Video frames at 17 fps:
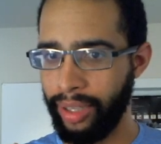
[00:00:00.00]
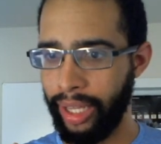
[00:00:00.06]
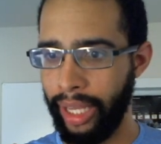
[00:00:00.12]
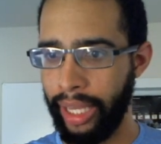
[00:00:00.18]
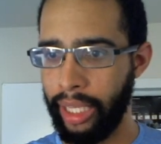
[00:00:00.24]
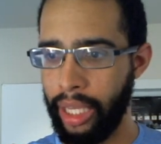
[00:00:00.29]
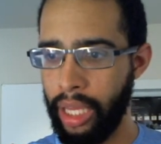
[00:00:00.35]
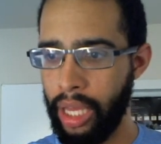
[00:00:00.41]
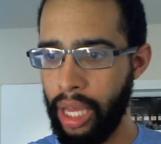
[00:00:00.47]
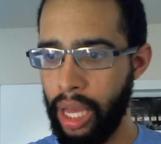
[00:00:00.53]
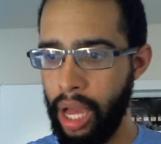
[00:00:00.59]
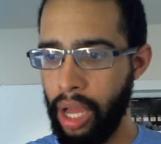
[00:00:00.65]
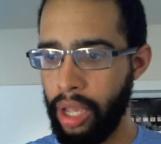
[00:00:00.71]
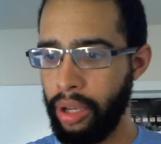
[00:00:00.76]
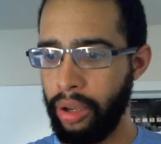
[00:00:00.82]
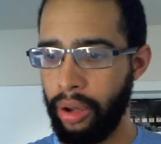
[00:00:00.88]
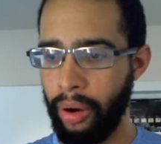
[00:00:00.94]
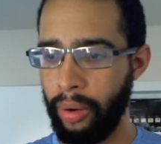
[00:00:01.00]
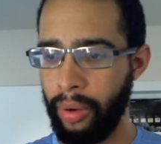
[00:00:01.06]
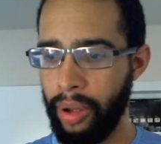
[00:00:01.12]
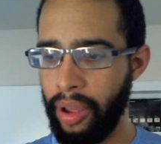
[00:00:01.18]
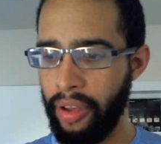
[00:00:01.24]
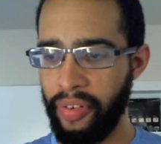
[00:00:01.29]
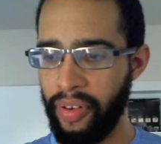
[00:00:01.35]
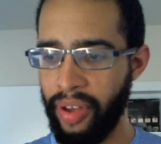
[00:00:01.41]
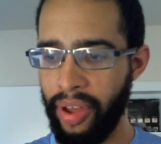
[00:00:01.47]
Like,
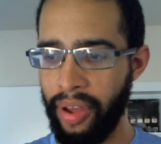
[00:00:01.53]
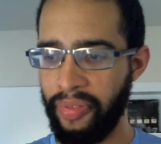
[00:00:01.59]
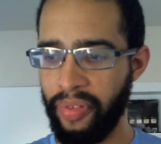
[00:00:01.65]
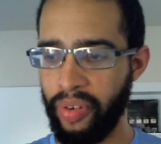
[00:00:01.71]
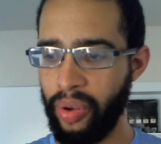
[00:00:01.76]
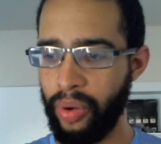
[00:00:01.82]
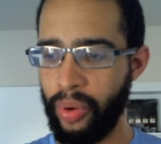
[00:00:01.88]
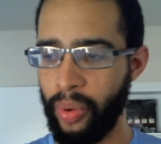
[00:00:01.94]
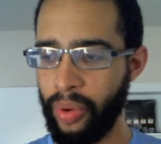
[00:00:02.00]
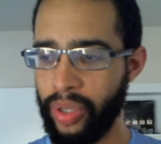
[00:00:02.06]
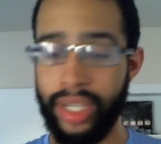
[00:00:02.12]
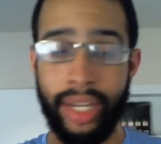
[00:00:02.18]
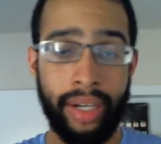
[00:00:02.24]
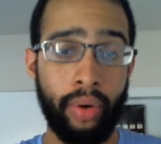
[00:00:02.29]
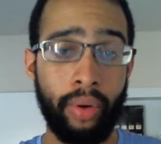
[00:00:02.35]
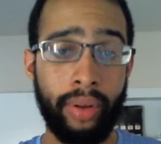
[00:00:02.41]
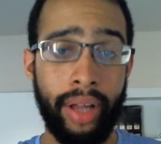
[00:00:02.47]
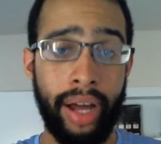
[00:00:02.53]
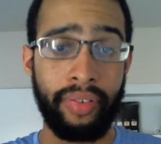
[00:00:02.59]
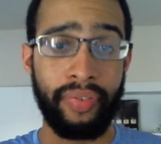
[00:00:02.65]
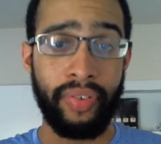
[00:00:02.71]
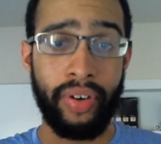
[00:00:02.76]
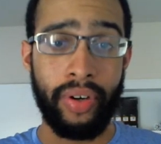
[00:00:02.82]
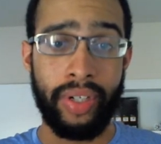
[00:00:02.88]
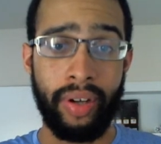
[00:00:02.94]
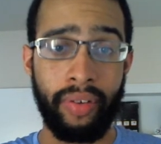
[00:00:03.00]
if you set a goal out
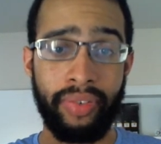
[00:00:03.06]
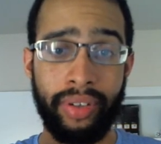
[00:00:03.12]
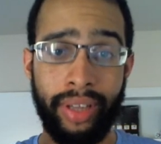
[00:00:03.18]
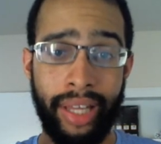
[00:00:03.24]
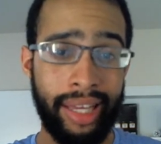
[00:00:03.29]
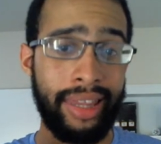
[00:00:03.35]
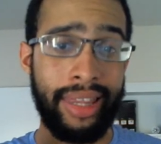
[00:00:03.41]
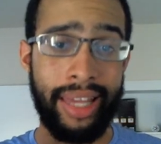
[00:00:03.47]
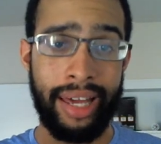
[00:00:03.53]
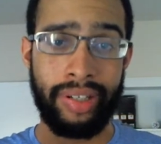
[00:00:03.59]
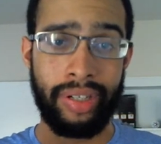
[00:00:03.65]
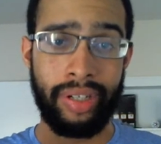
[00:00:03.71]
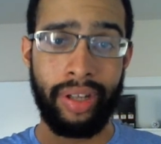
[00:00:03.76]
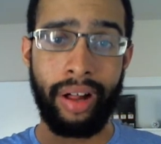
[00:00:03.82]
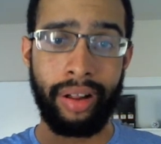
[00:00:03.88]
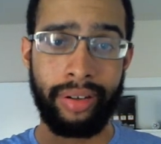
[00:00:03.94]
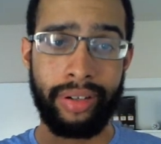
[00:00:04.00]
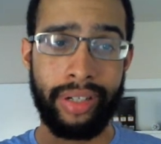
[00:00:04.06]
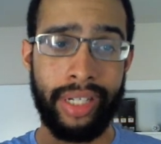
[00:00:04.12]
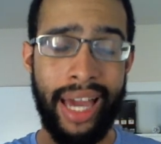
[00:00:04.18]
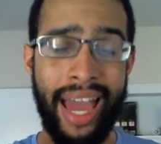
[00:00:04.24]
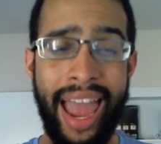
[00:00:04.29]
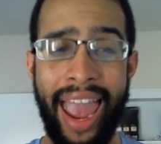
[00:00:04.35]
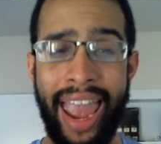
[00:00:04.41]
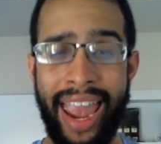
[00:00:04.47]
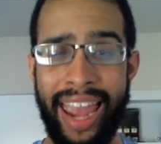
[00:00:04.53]
for yourself for like $1,000
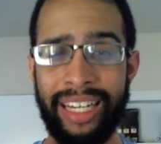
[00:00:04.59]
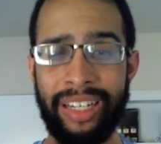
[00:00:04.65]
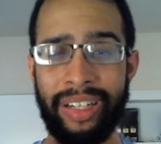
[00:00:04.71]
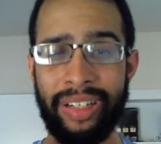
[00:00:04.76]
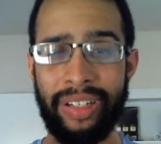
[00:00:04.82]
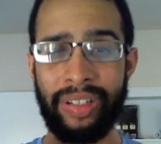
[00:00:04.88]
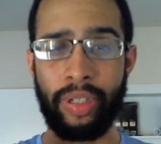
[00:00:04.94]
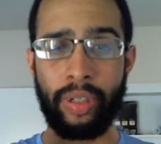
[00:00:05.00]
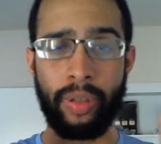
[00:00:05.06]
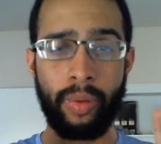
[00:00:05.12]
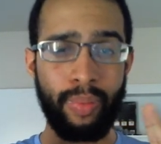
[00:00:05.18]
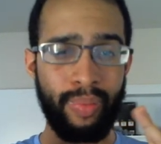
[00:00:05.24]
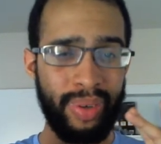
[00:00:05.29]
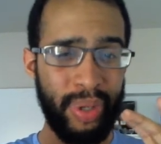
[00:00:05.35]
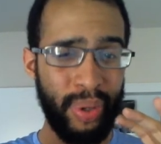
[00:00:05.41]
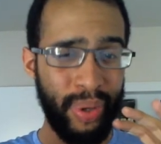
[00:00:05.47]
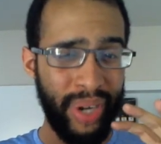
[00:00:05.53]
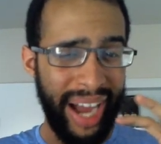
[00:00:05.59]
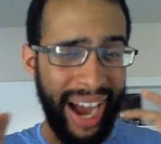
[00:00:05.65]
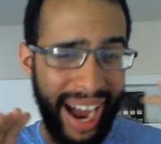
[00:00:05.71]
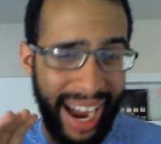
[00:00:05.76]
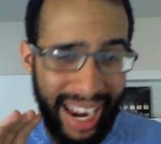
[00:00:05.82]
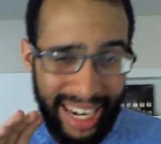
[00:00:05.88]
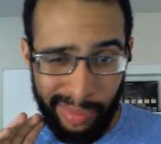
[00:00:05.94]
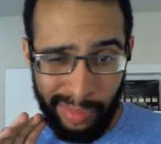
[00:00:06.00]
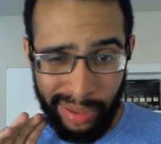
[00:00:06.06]
and you
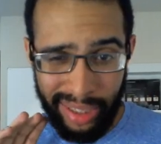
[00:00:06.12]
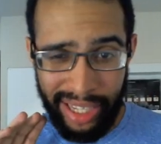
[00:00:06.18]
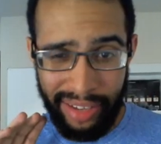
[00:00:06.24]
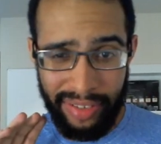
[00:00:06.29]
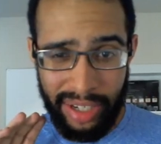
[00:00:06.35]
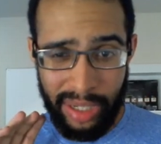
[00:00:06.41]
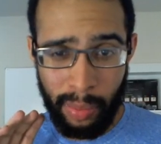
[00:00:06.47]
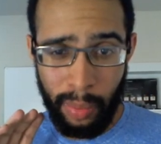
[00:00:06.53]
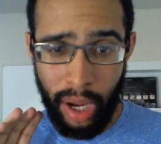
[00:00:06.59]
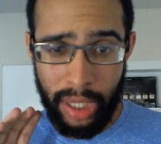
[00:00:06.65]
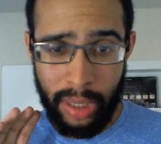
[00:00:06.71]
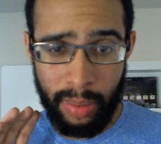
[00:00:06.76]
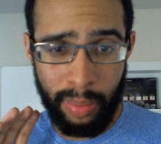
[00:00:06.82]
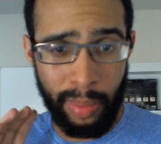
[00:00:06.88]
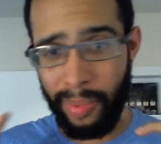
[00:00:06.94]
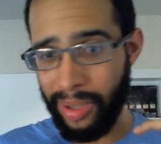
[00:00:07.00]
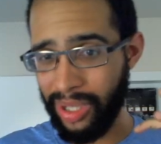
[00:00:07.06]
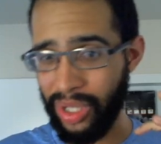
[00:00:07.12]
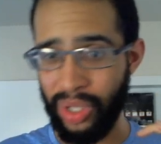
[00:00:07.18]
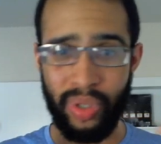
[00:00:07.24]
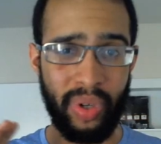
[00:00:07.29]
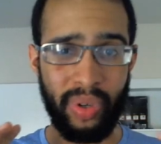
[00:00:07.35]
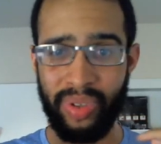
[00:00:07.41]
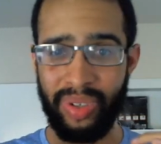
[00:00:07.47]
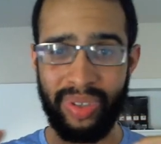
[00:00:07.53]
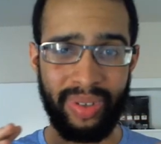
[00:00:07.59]
kind of believe it's possible, but you
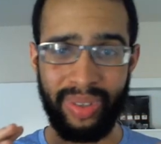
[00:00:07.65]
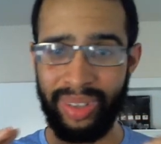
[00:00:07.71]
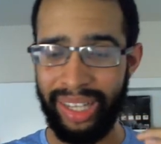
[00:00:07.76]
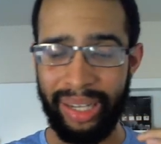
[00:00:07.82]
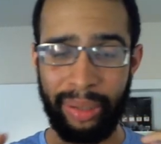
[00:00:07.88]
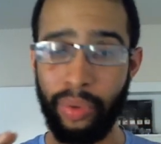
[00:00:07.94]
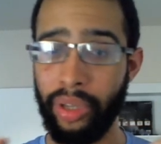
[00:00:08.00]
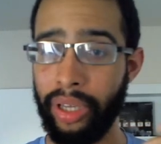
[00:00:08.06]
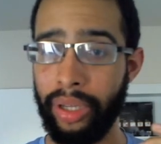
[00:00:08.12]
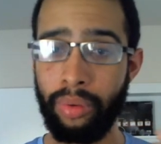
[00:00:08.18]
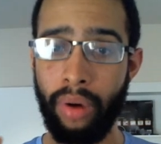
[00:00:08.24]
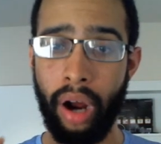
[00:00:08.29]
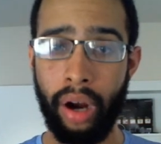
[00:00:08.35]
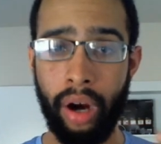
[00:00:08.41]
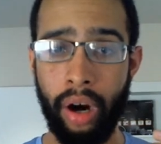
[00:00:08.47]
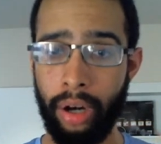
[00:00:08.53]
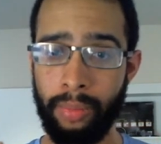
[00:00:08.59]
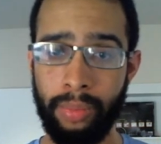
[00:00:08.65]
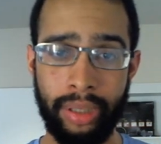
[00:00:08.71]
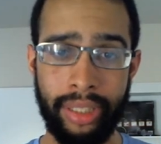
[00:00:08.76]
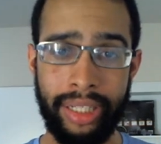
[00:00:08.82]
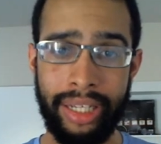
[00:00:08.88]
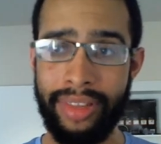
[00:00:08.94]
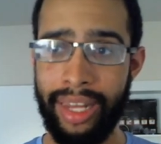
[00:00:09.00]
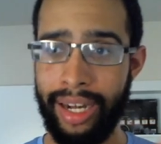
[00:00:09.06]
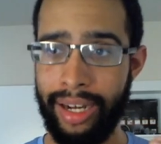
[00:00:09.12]
don't like really rock hard
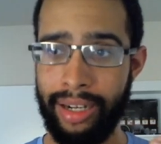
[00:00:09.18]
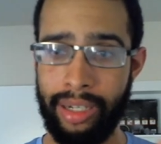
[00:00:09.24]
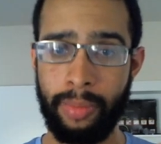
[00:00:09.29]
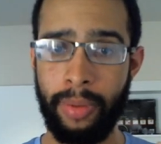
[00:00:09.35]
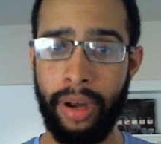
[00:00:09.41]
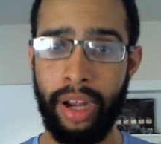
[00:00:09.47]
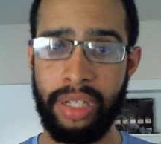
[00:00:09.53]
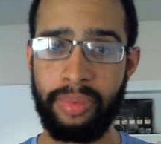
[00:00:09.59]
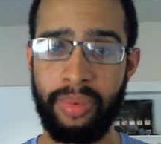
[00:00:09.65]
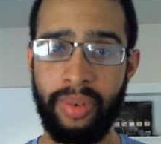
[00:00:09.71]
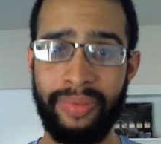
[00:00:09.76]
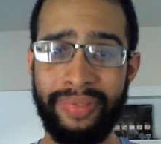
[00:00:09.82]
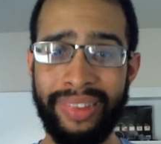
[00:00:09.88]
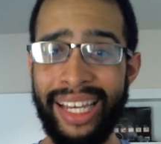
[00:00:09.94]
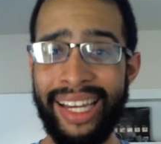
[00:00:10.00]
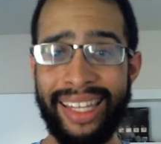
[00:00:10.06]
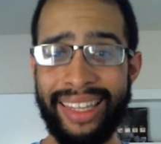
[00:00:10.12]
believe that it's possible,